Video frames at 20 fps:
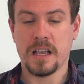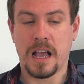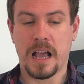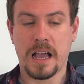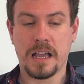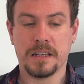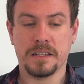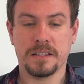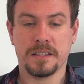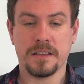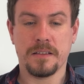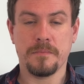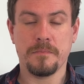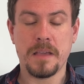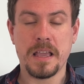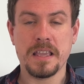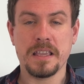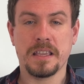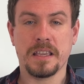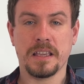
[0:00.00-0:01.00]
and
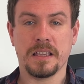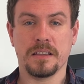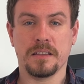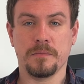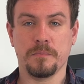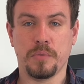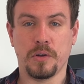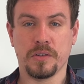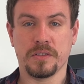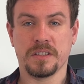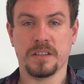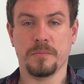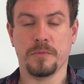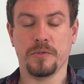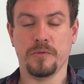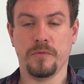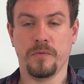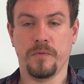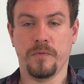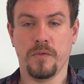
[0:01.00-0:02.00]
make it
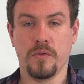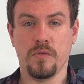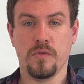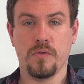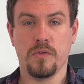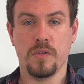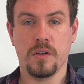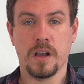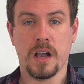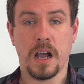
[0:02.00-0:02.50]
possible for